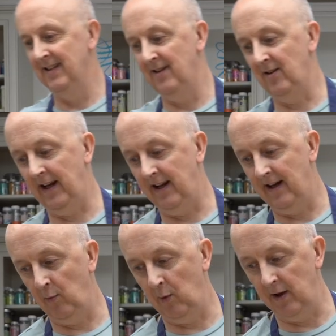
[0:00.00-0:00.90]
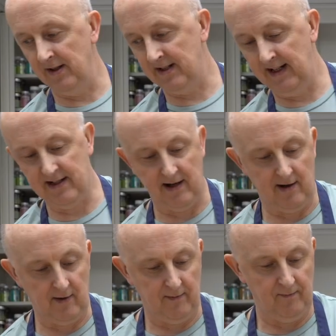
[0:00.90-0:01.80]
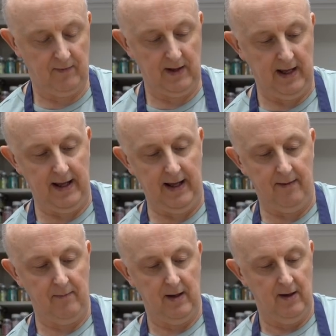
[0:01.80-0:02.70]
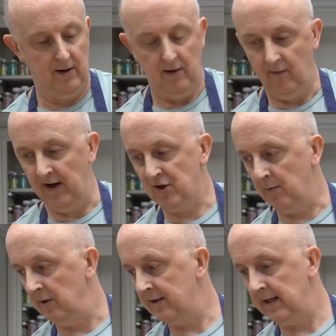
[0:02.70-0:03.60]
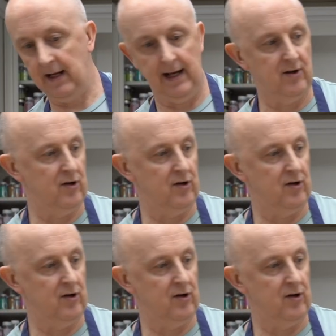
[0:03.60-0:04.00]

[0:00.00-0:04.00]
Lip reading: Okay, and we want to season our vegetables, and